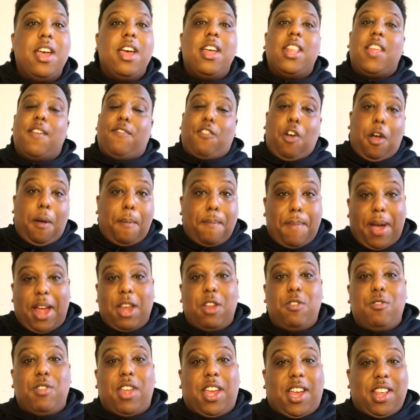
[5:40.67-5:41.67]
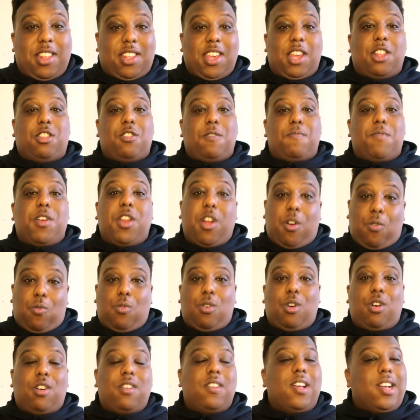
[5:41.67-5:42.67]
They've got a man who they can say to him, you know
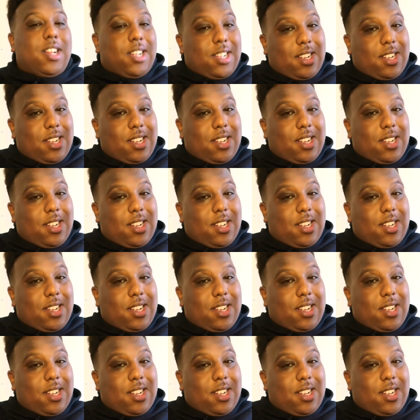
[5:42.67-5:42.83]
what?